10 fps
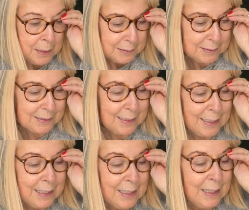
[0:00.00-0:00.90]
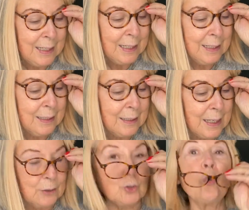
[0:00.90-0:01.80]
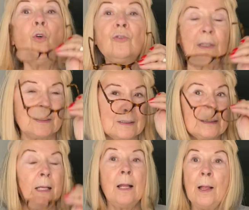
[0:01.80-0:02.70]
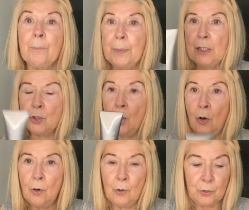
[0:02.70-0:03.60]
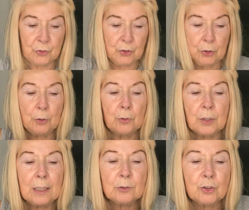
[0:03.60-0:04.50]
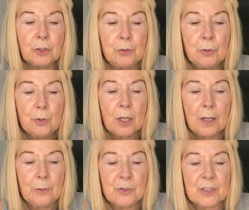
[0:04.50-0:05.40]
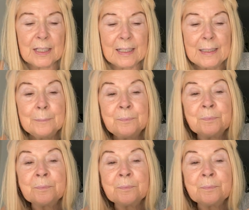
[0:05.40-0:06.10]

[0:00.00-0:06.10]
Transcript: Skin Insurance, because look, I'll show you closely.